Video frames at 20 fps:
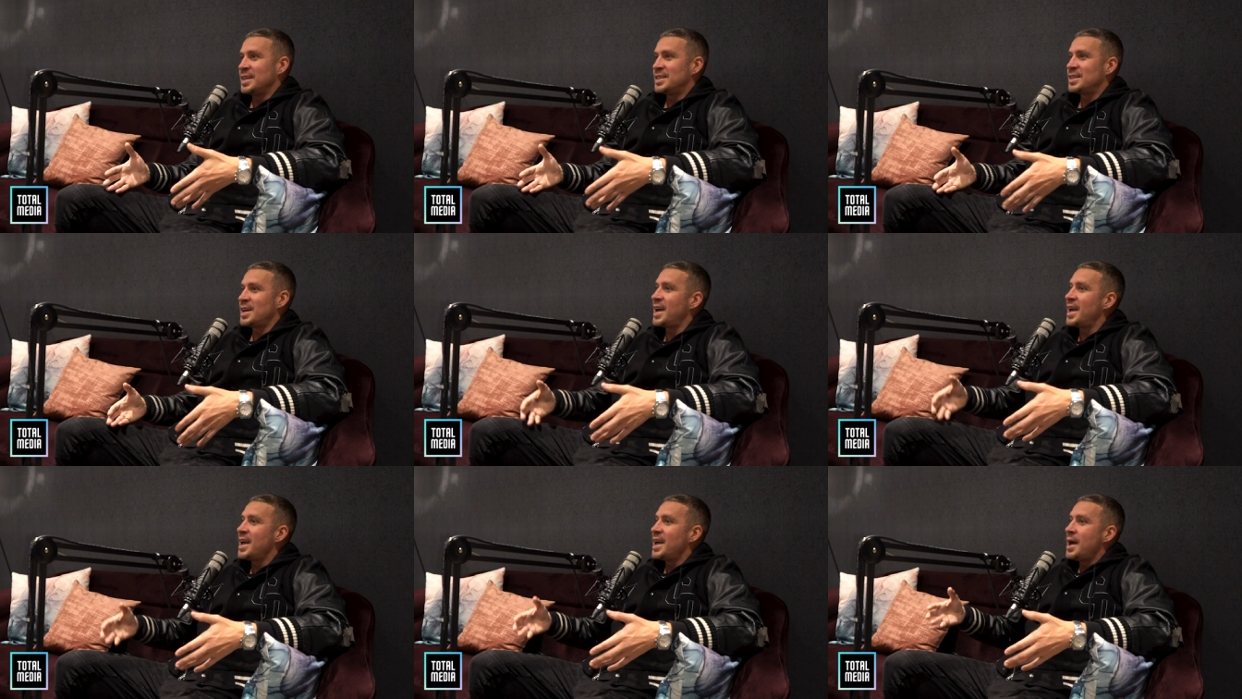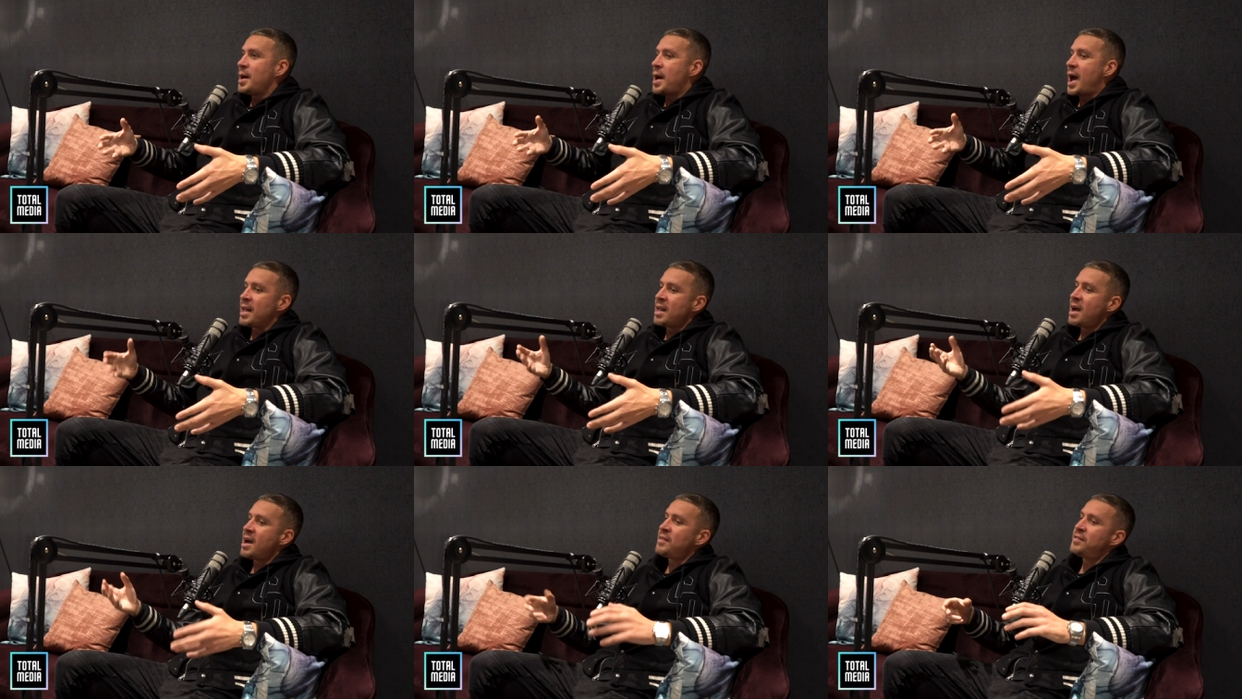me. So,
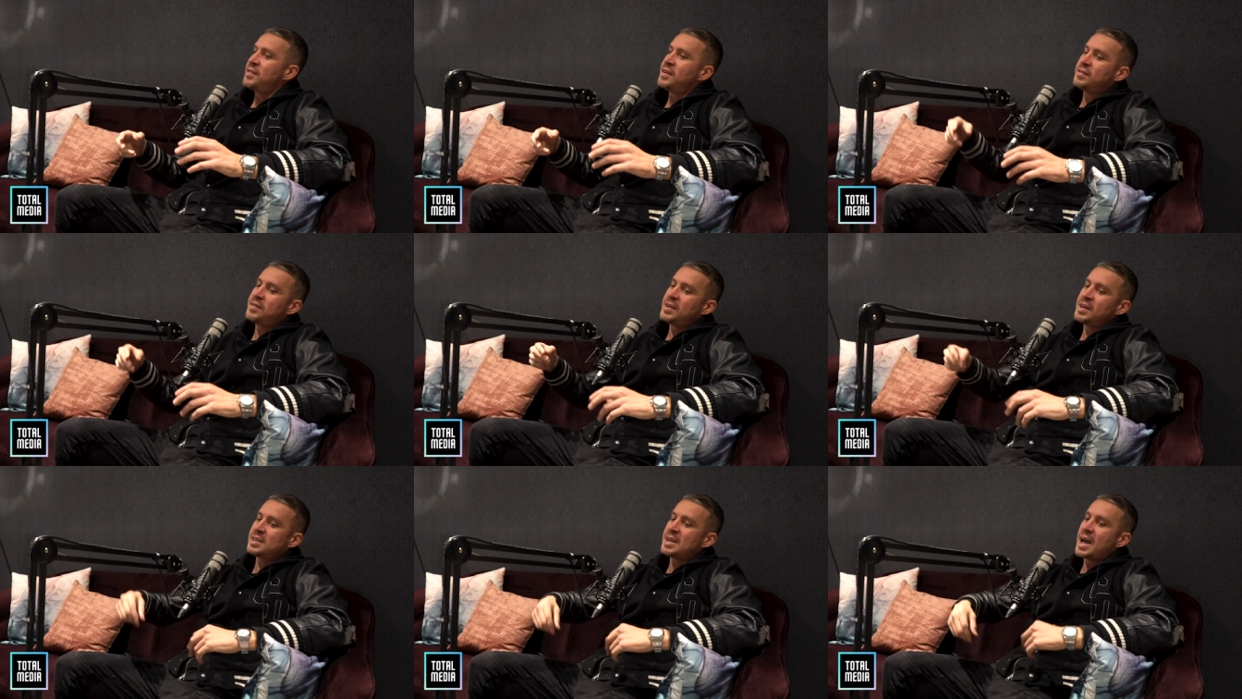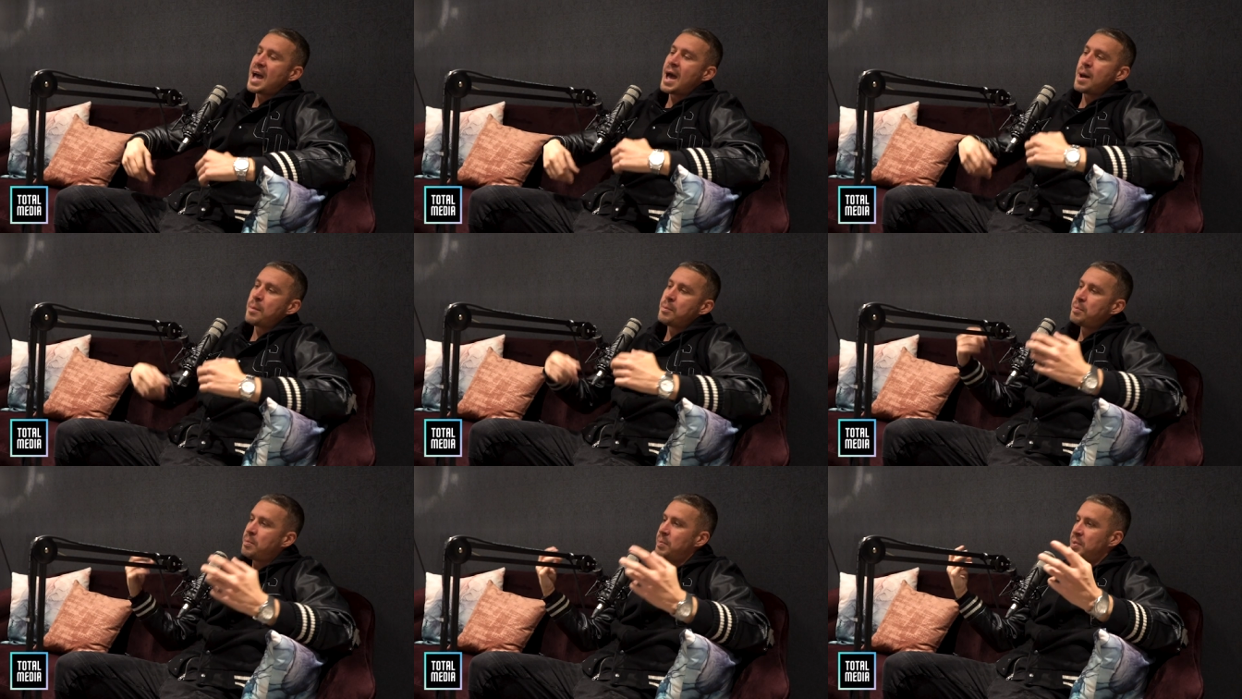and I think things like
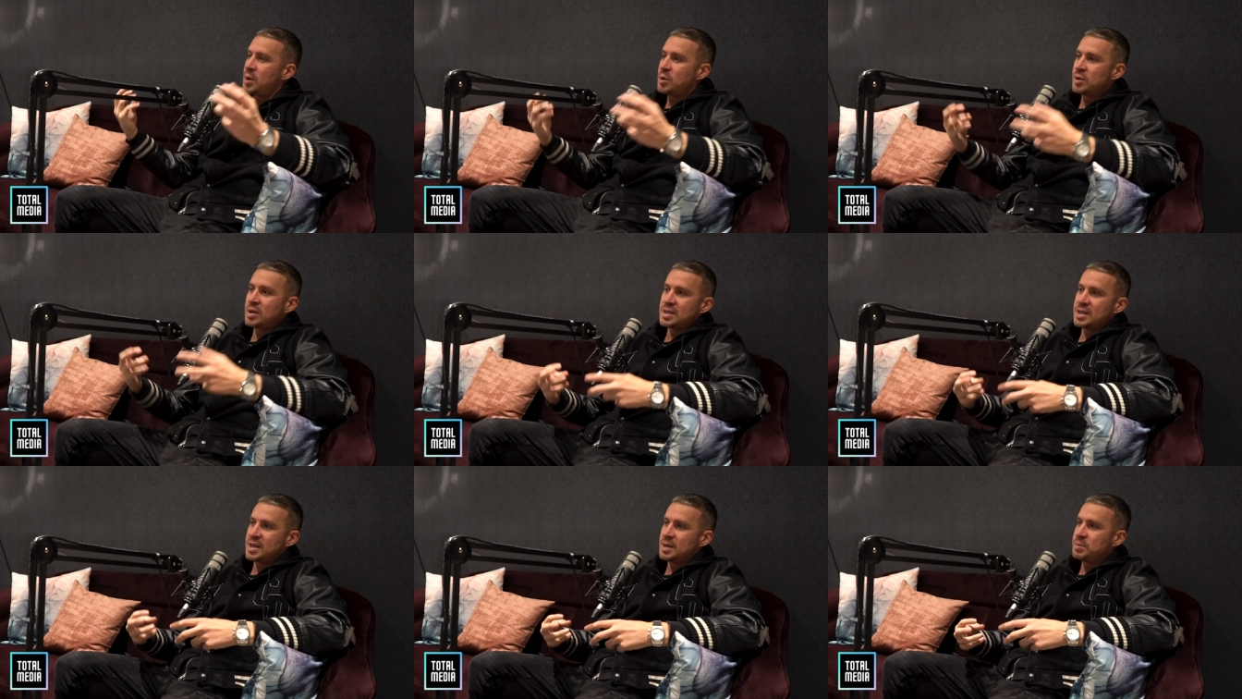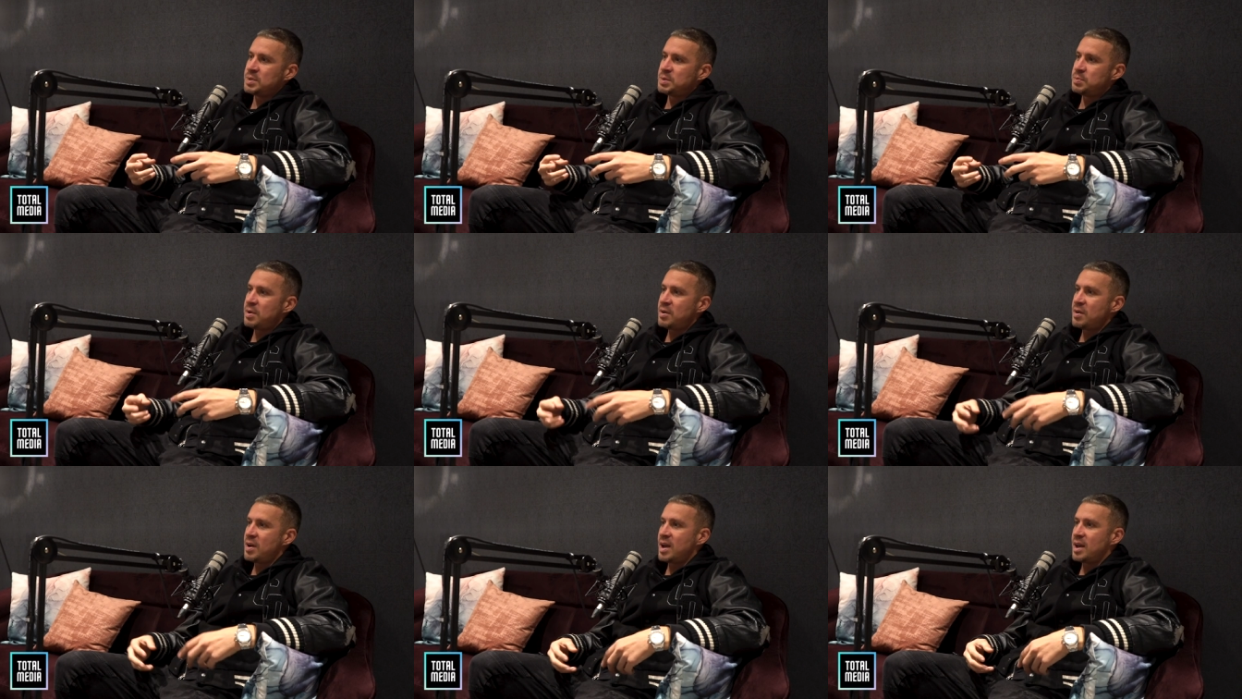that build a team
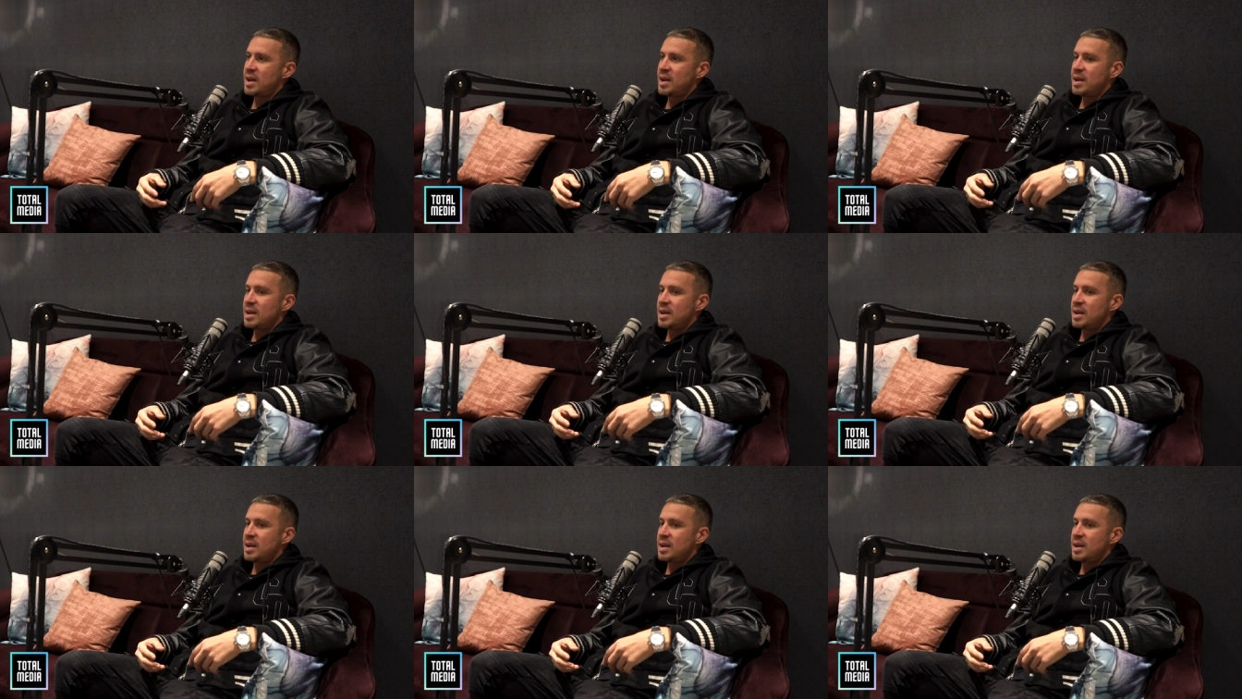spirit.